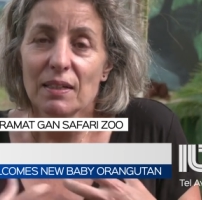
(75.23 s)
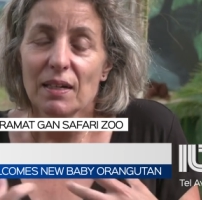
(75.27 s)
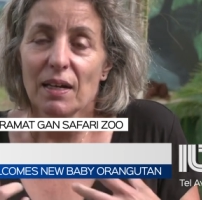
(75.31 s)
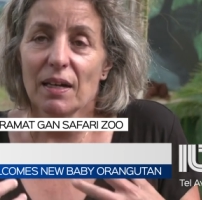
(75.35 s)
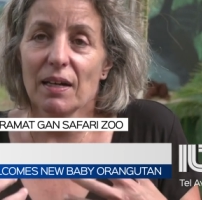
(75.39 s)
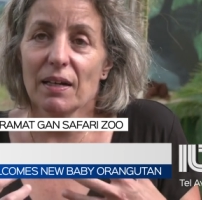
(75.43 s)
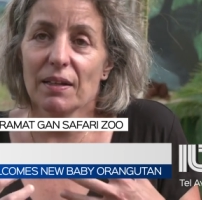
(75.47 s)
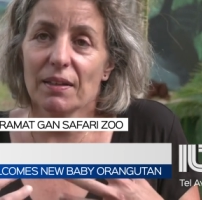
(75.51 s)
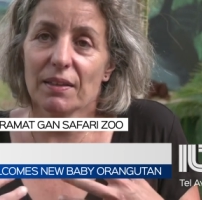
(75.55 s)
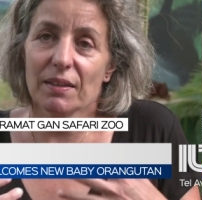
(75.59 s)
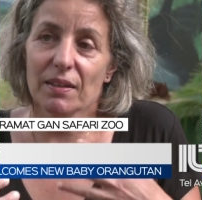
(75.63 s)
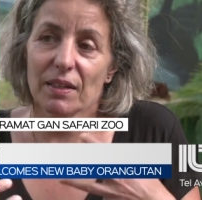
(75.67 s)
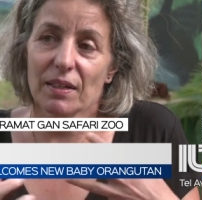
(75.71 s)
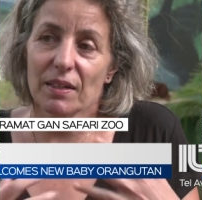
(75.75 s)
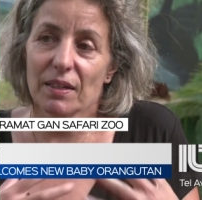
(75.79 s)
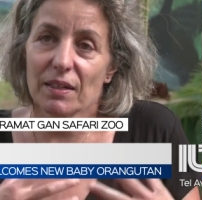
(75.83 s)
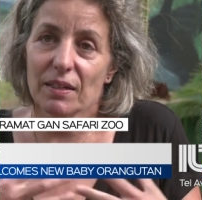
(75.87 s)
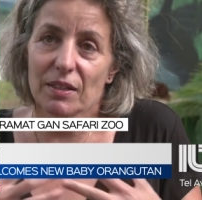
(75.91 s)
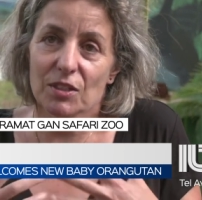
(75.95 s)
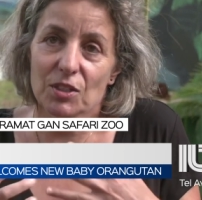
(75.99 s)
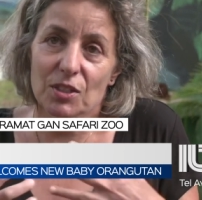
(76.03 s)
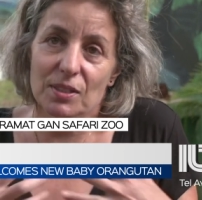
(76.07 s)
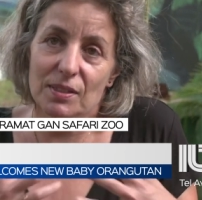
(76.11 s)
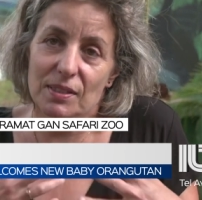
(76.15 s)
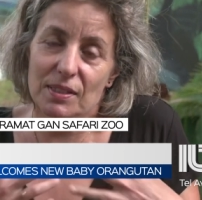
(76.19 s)
and
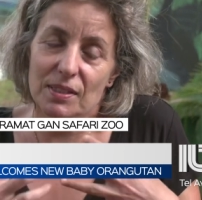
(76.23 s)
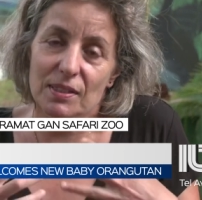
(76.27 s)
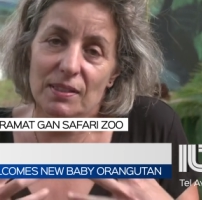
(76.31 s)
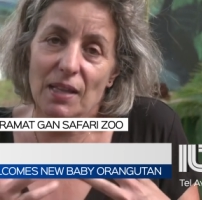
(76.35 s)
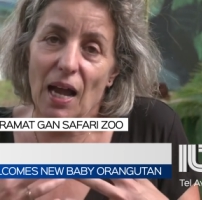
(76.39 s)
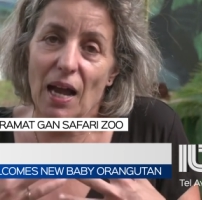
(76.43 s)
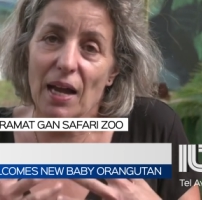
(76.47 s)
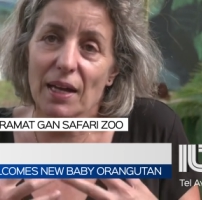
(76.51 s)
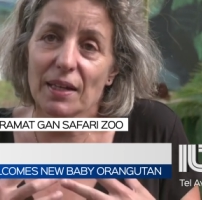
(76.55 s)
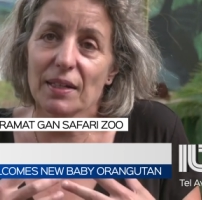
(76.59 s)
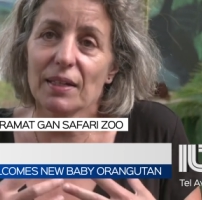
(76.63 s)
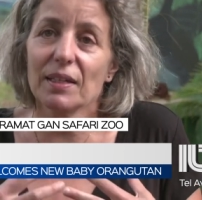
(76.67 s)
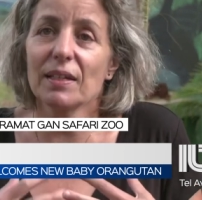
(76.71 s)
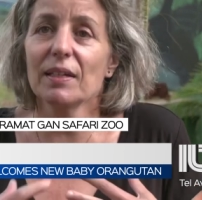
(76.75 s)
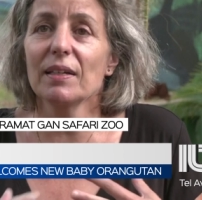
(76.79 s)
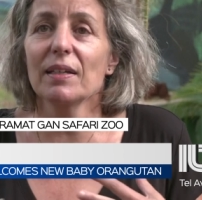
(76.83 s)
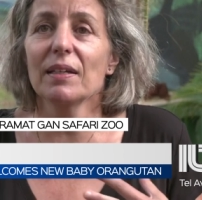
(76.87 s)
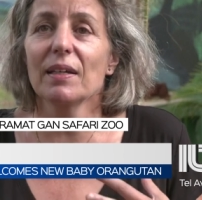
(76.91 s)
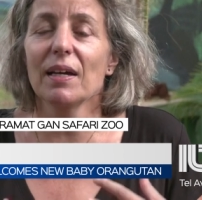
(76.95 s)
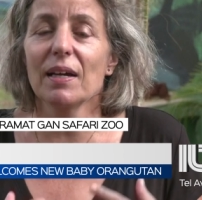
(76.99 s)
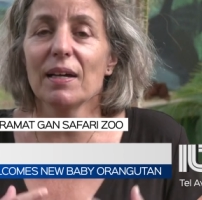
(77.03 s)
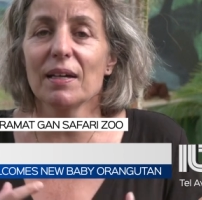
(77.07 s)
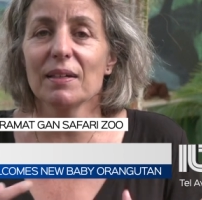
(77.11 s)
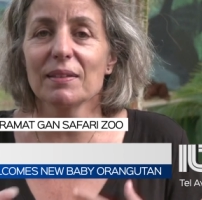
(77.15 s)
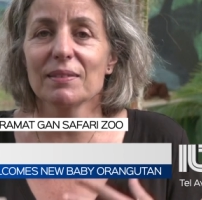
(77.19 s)
uh, she's
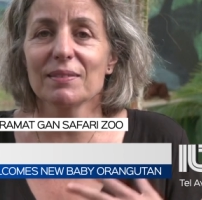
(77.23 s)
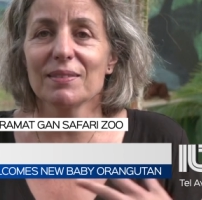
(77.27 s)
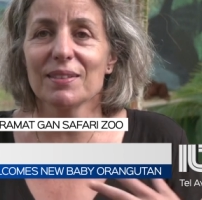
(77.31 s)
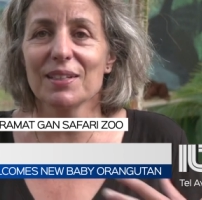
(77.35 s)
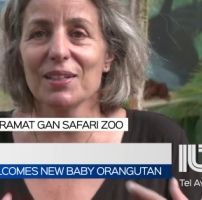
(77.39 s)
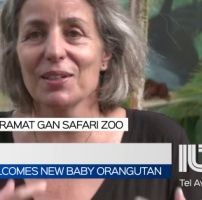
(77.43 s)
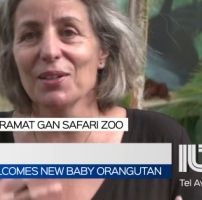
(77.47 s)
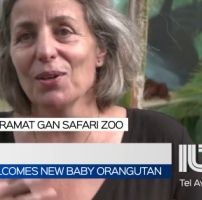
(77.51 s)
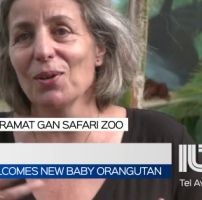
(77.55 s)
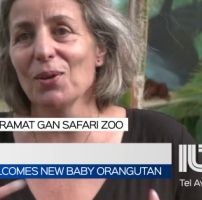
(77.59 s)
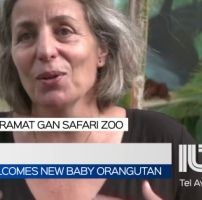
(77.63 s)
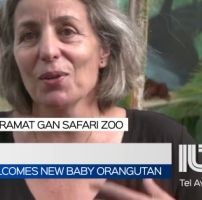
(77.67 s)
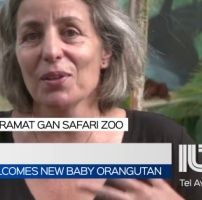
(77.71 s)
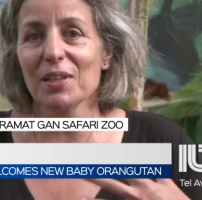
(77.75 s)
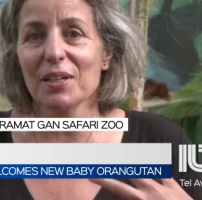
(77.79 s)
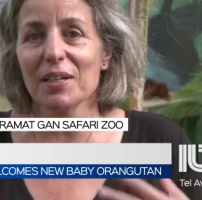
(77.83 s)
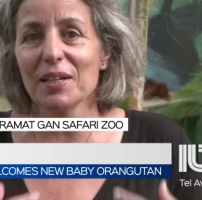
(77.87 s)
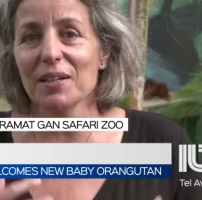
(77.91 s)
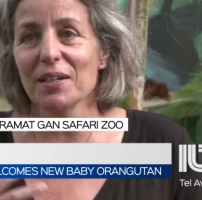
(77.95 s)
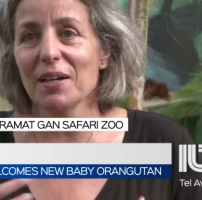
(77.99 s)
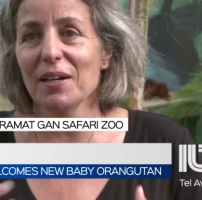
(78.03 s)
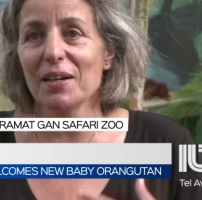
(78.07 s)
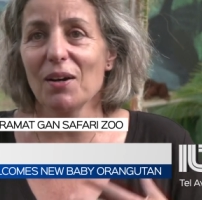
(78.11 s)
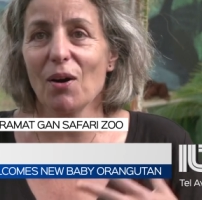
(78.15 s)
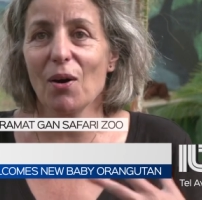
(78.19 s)
tiny, and uh, all
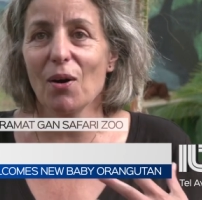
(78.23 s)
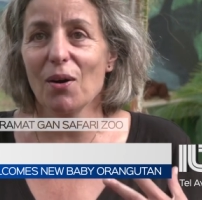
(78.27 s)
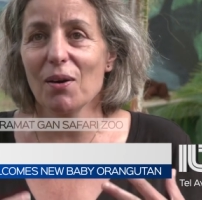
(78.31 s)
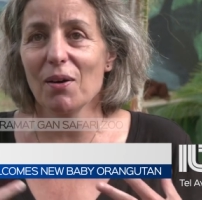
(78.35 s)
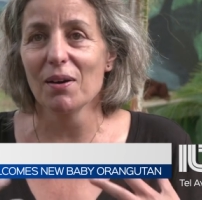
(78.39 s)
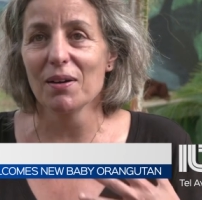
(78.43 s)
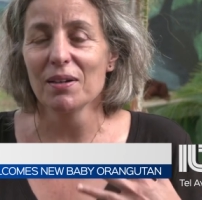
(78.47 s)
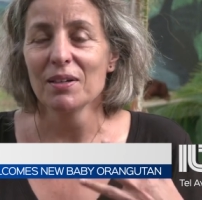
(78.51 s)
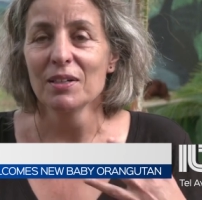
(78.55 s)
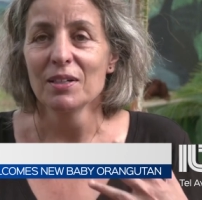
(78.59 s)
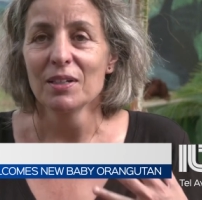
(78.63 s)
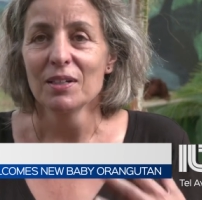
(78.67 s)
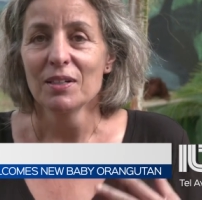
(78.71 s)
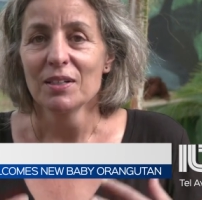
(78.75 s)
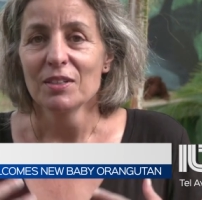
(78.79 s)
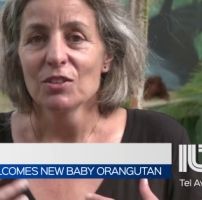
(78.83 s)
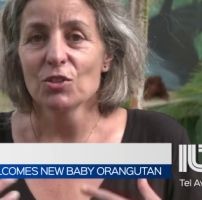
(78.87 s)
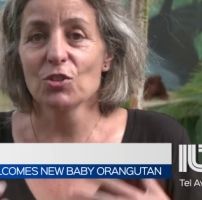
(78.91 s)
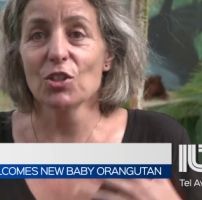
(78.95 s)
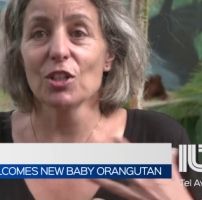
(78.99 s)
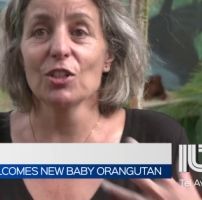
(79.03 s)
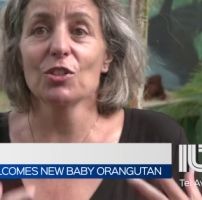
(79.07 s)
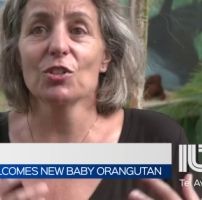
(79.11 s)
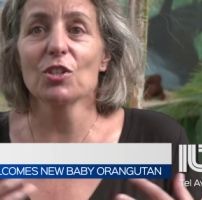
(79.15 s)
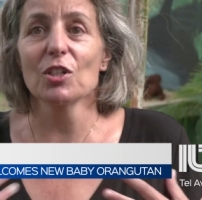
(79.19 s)
the
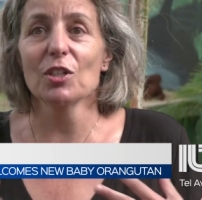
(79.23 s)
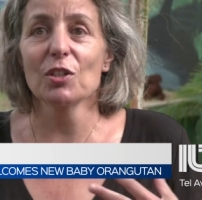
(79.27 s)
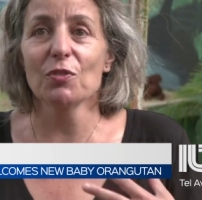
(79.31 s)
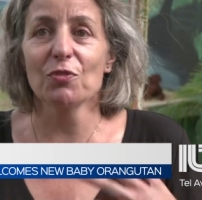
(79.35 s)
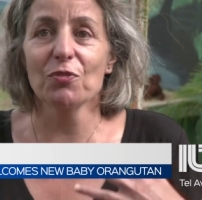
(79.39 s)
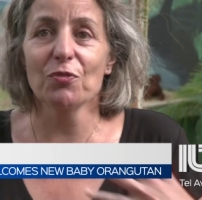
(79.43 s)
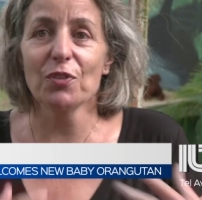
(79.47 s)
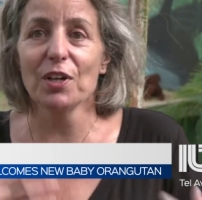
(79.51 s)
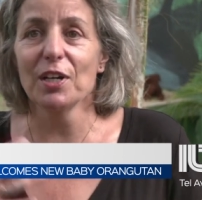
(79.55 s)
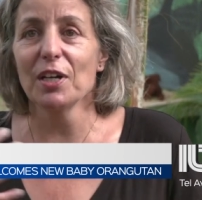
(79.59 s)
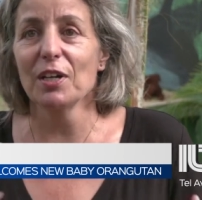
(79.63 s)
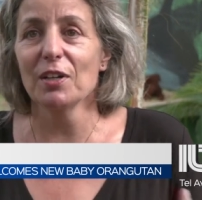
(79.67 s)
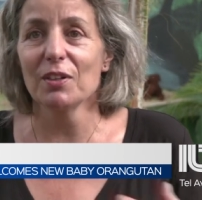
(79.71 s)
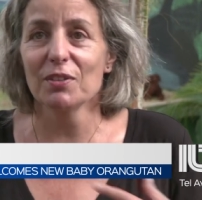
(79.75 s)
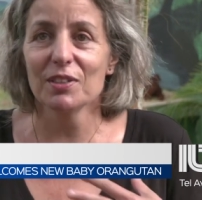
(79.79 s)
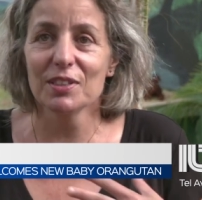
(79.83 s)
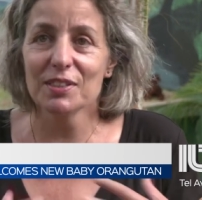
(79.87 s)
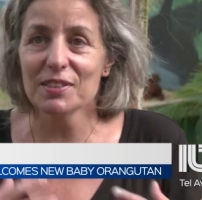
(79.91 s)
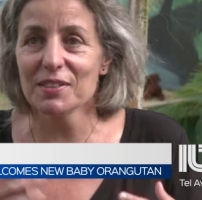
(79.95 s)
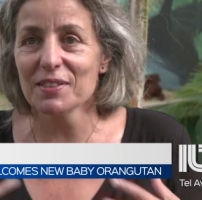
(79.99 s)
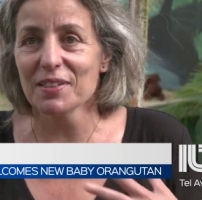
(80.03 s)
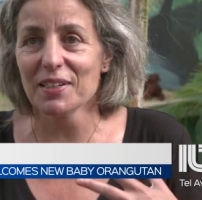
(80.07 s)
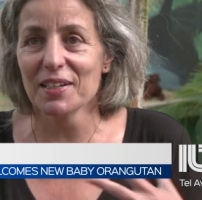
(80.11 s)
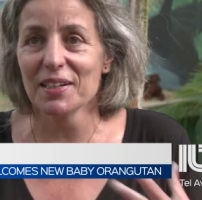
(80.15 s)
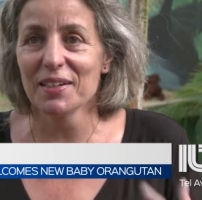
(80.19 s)
ginger fur
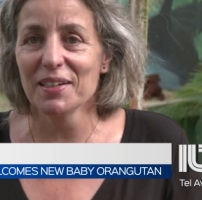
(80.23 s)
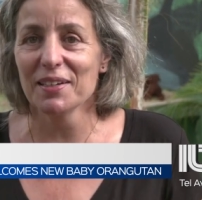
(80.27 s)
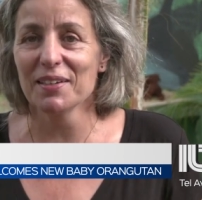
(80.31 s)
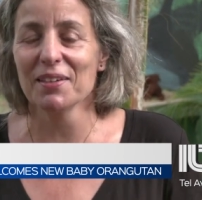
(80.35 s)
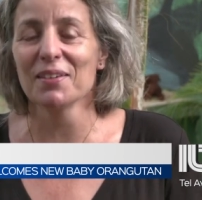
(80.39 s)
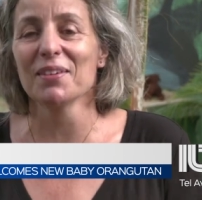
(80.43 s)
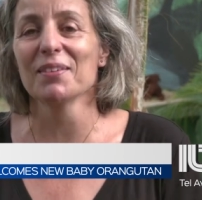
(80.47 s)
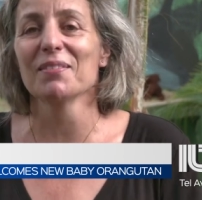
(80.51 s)
is uh,